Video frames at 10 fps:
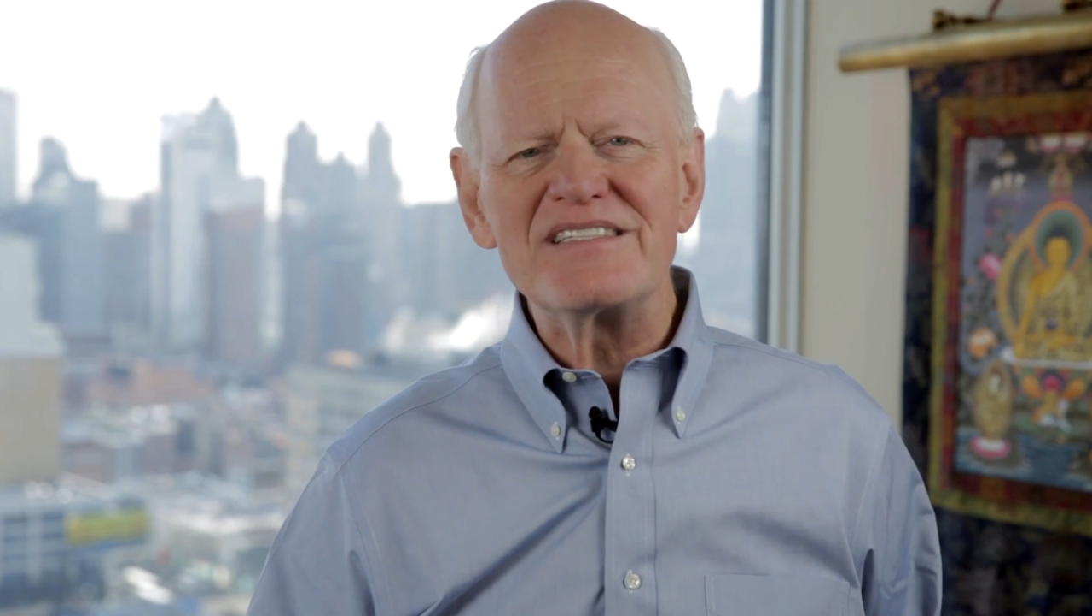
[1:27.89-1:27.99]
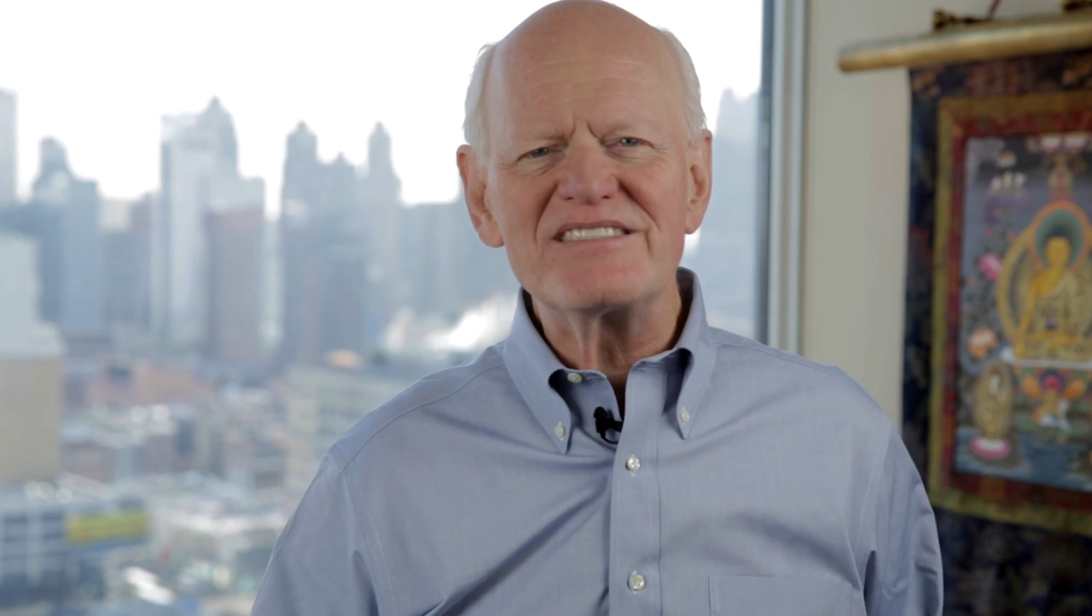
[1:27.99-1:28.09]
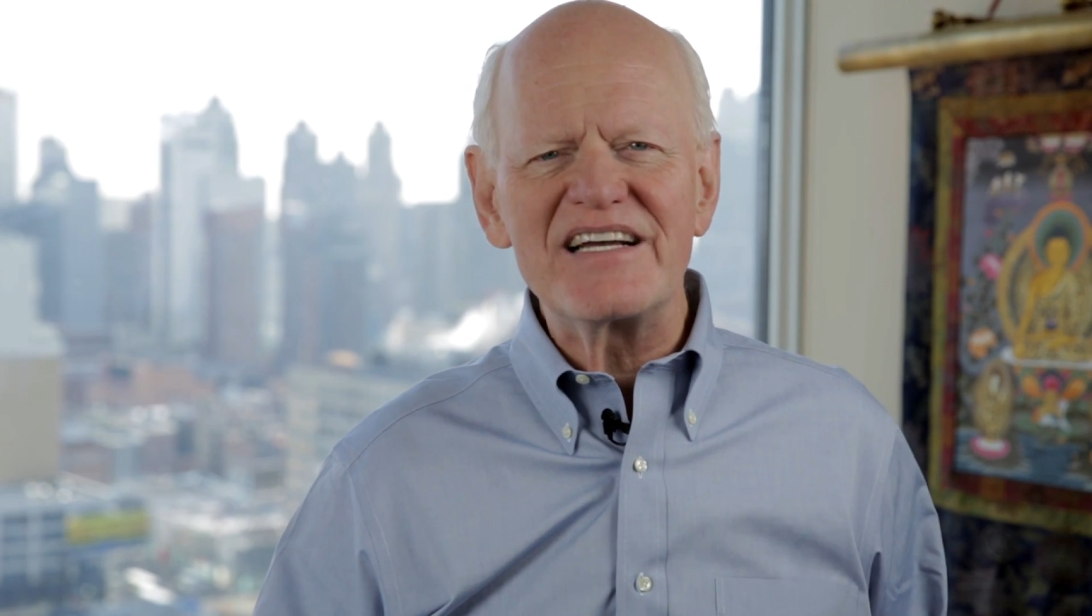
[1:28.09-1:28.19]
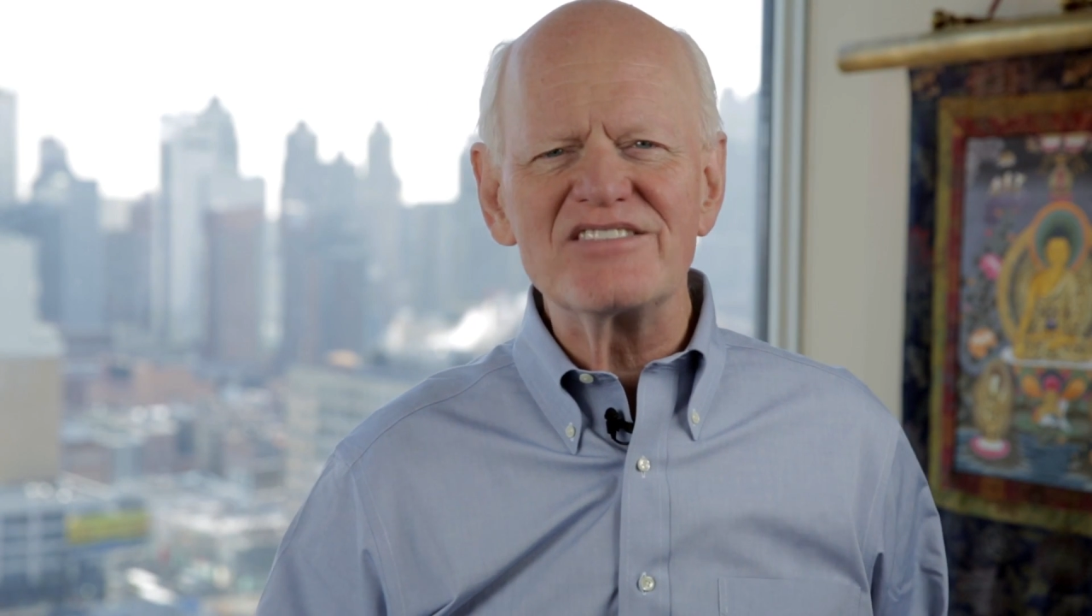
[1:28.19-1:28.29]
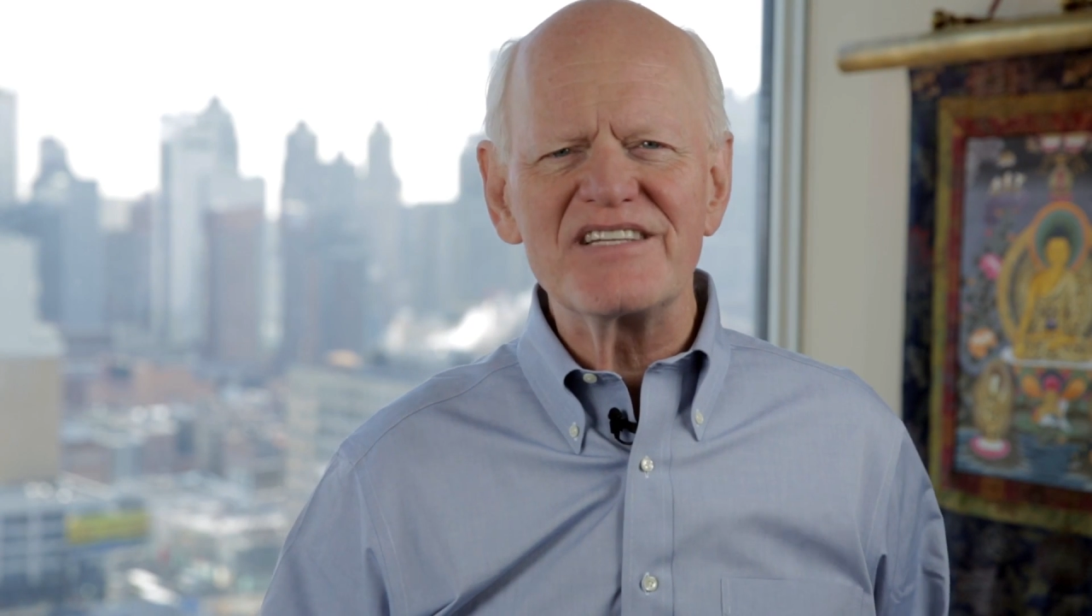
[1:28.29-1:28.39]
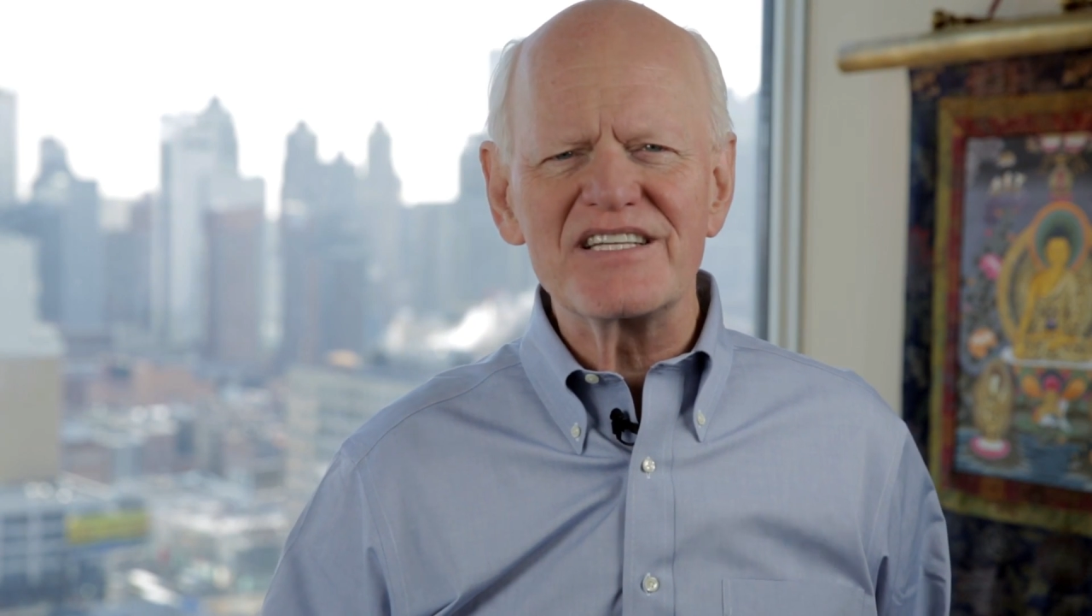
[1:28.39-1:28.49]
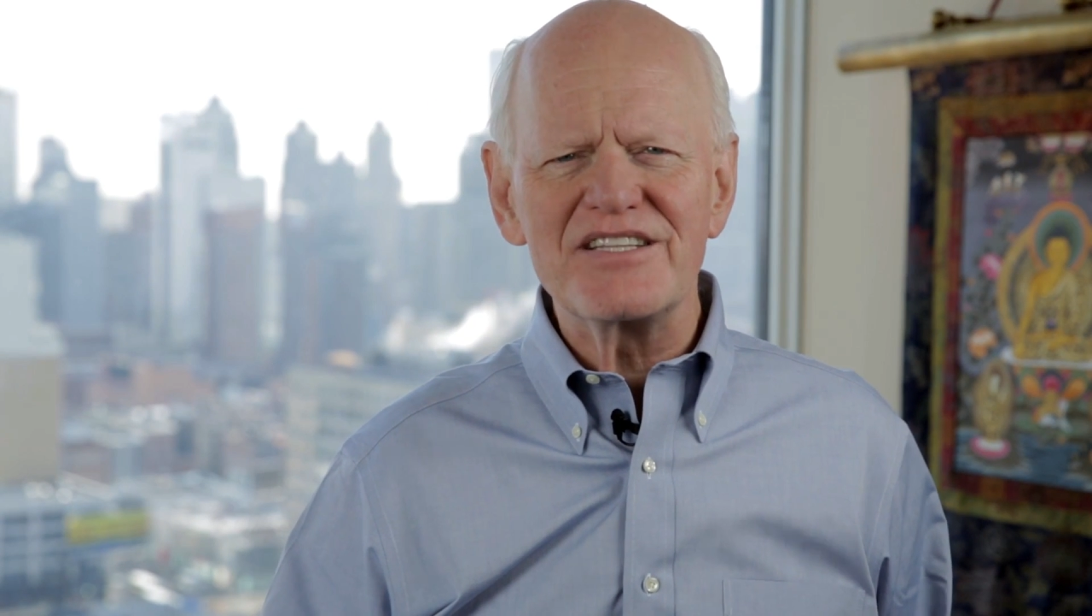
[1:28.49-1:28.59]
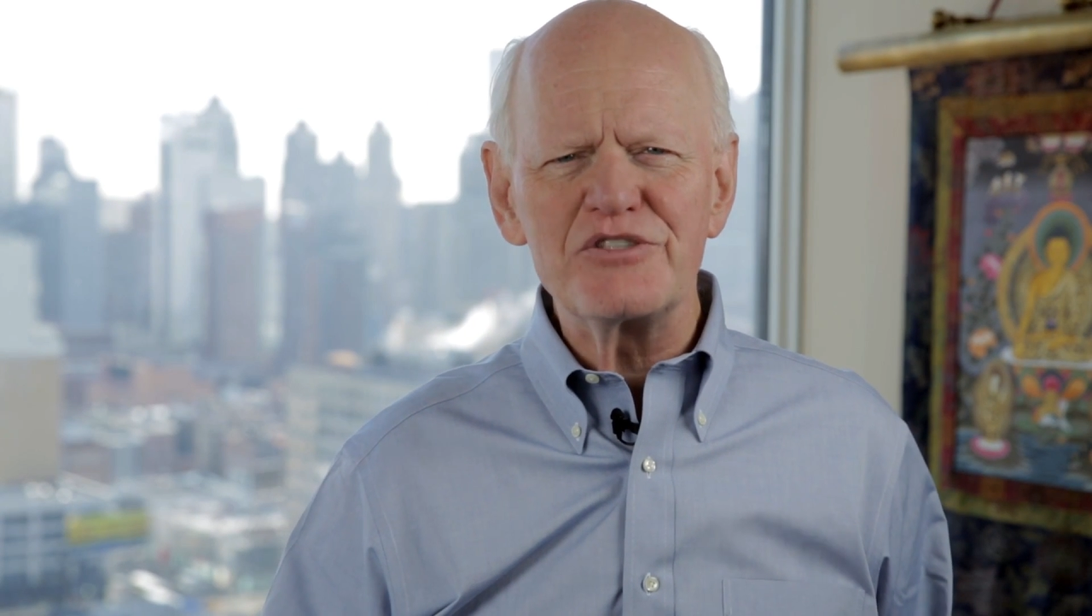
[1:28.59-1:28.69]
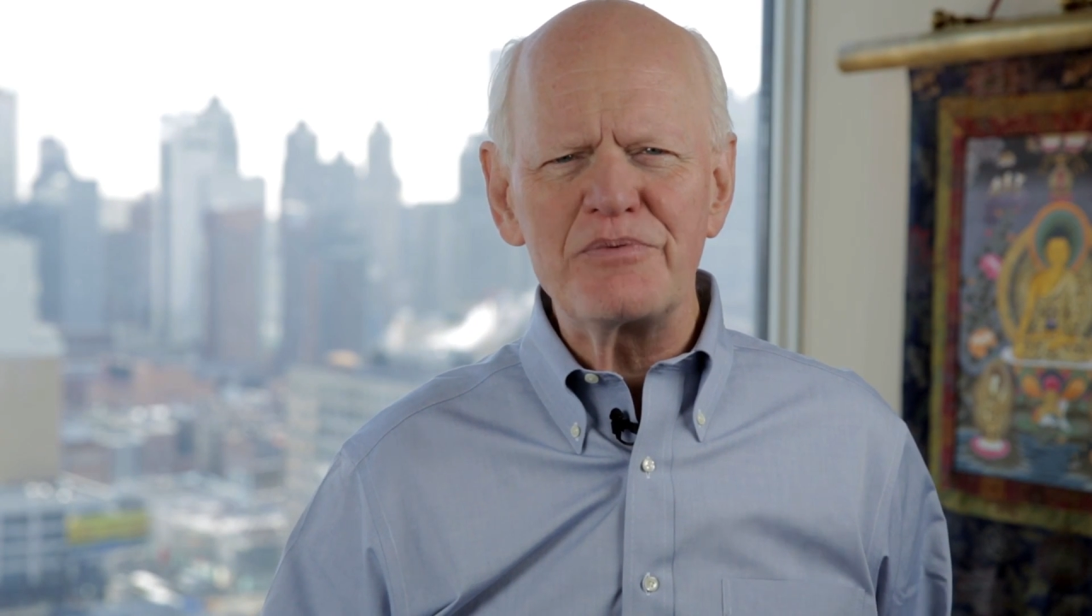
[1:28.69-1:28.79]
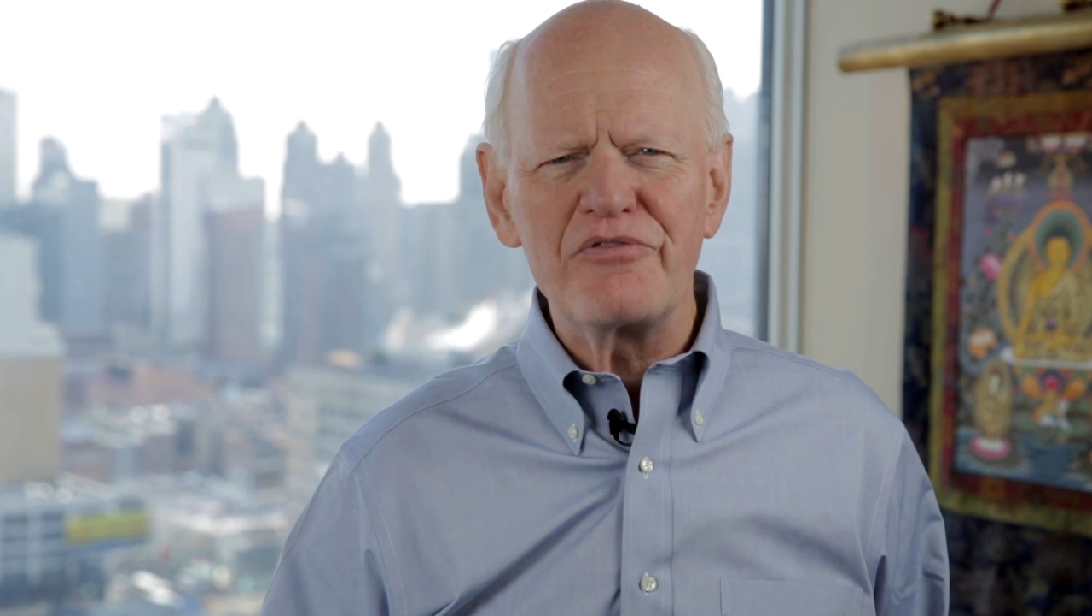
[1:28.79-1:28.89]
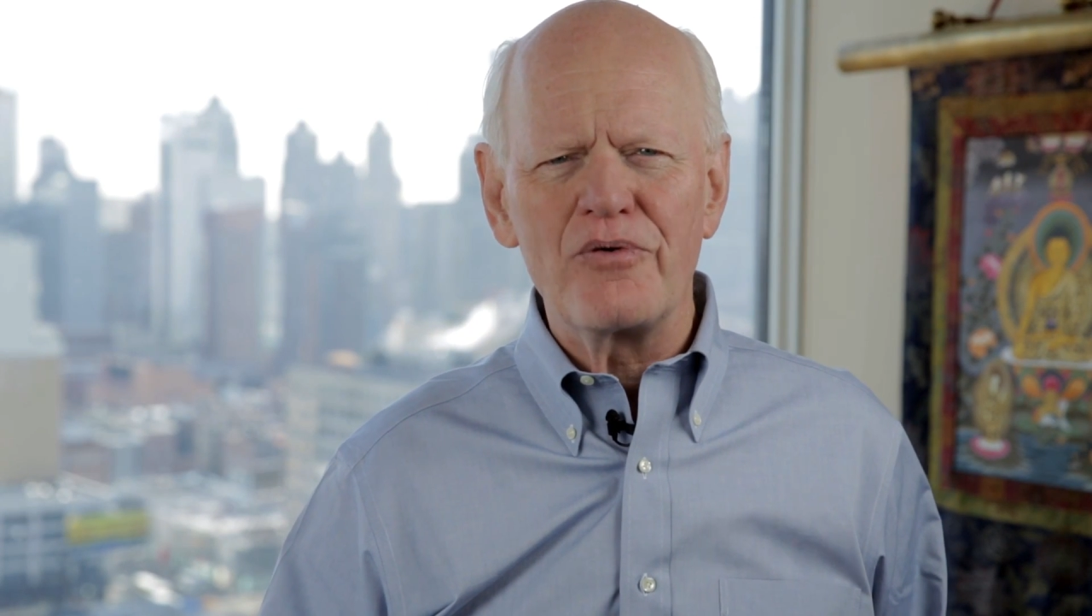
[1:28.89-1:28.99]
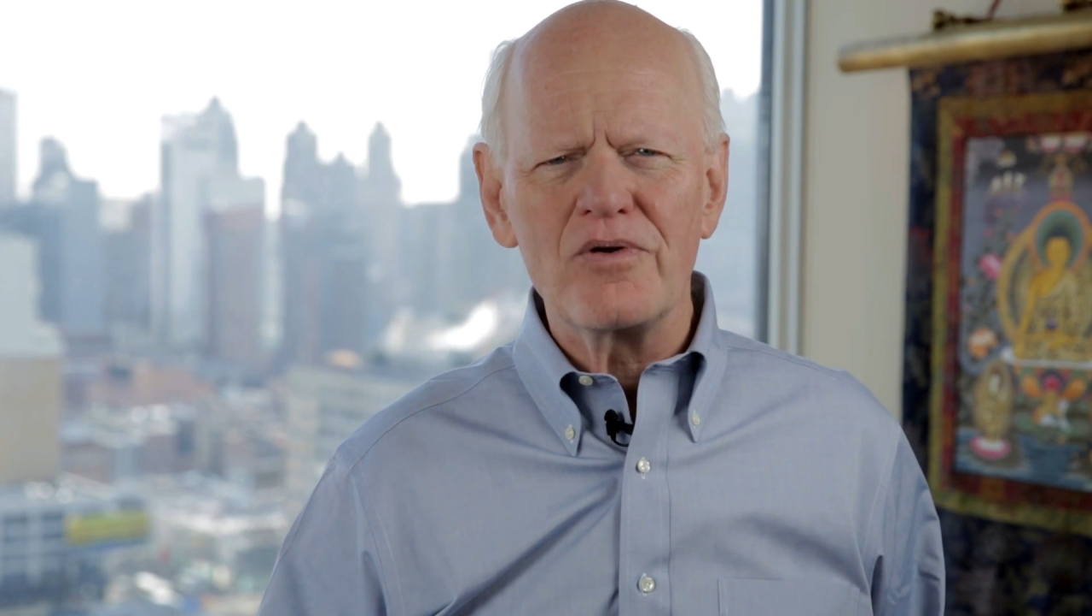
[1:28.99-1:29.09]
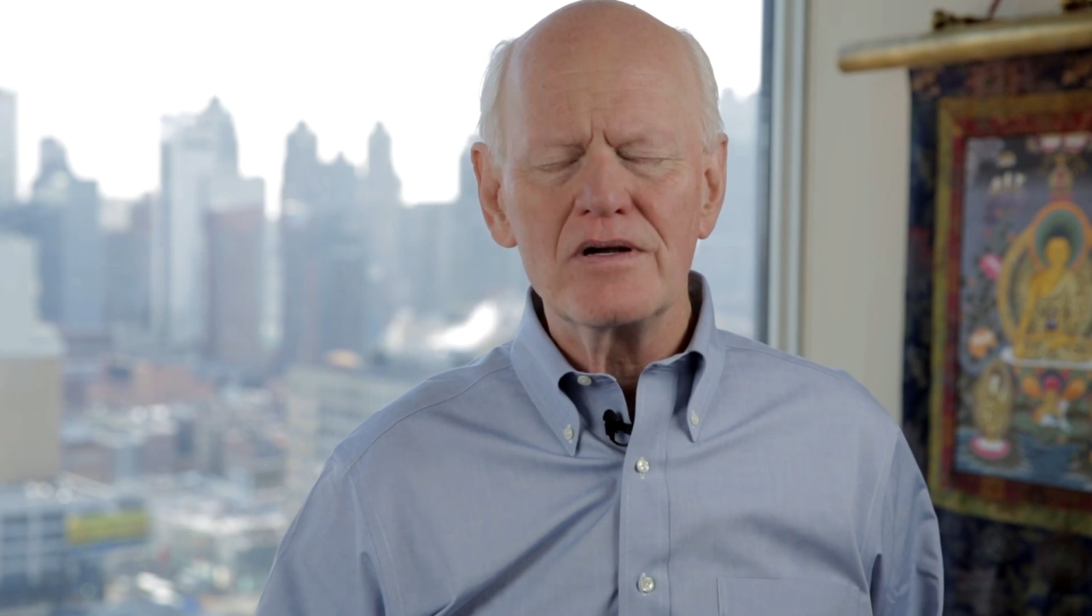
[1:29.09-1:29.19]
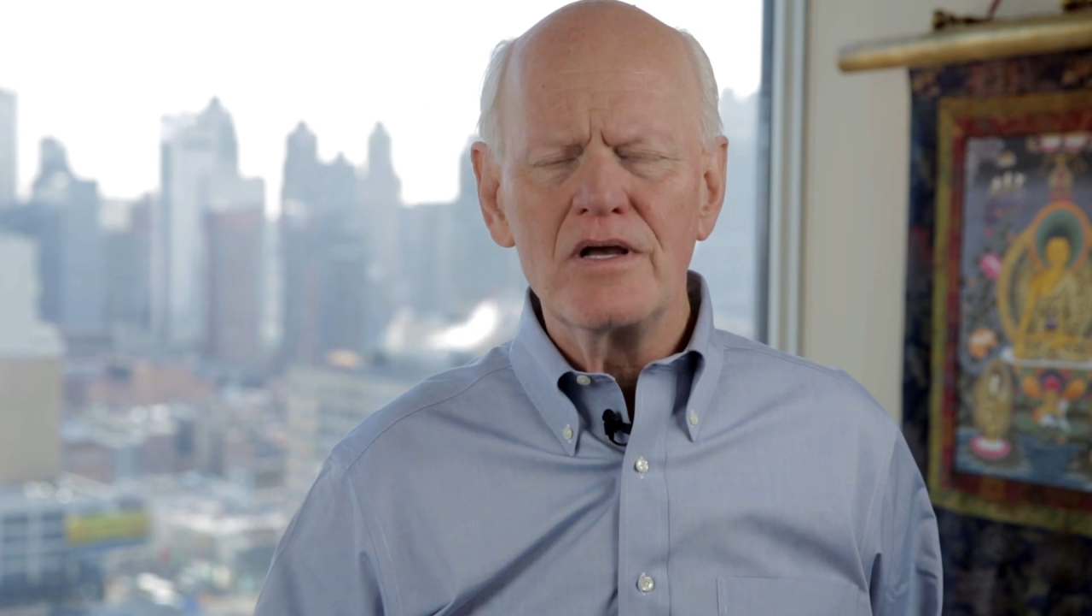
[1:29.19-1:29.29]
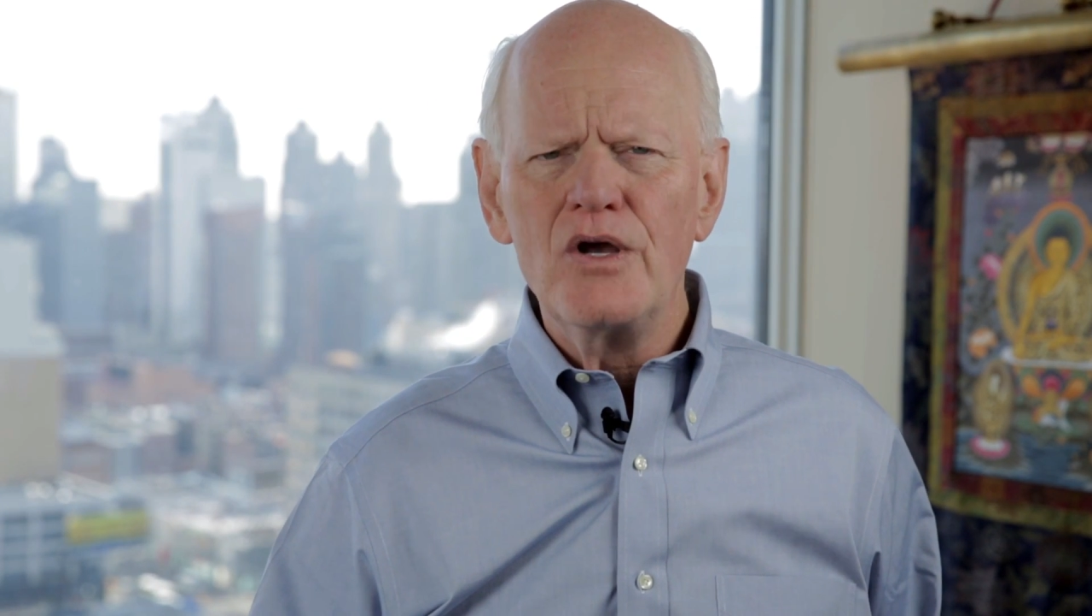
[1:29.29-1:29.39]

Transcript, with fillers: that sounds like this before?